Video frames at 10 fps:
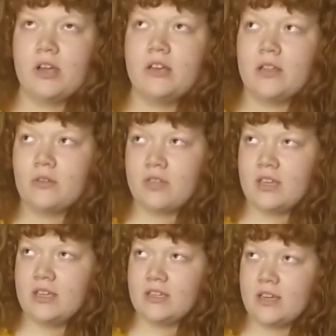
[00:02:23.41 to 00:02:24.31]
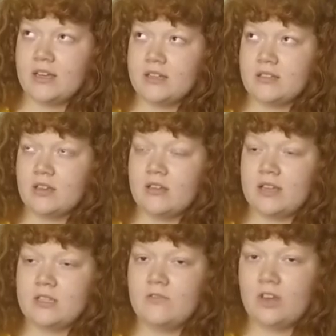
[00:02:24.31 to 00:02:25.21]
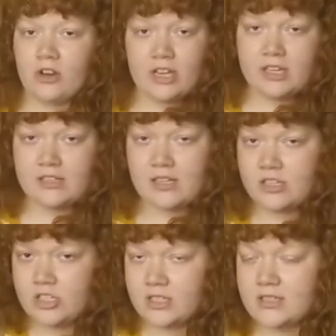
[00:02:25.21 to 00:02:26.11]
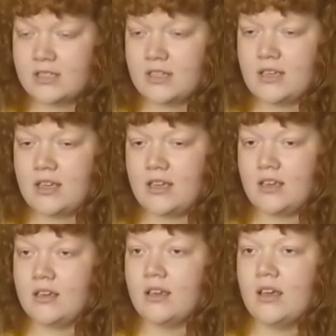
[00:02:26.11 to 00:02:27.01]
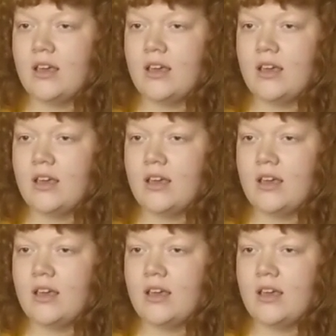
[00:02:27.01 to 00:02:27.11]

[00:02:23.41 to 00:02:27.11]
another thing he does that's very attention seeking